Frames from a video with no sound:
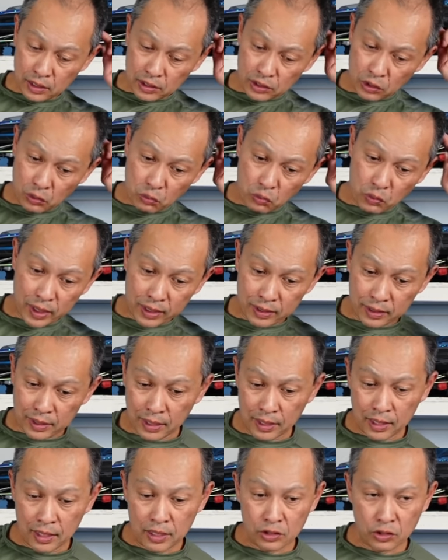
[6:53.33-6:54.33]
So
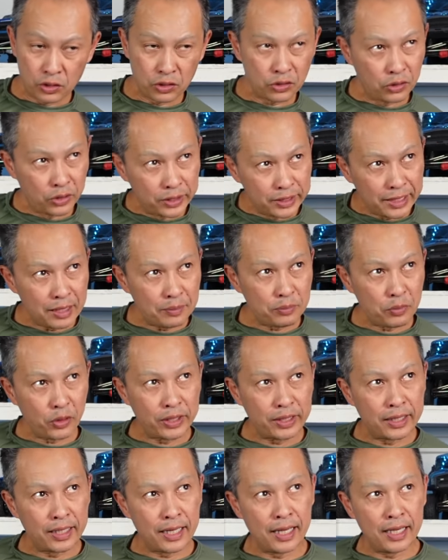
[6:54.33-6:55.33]

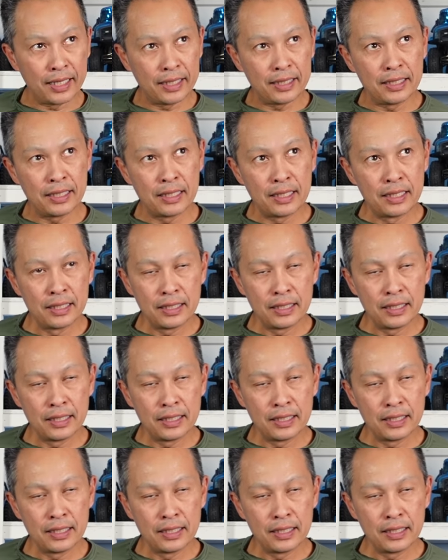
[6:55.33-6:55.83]
13.9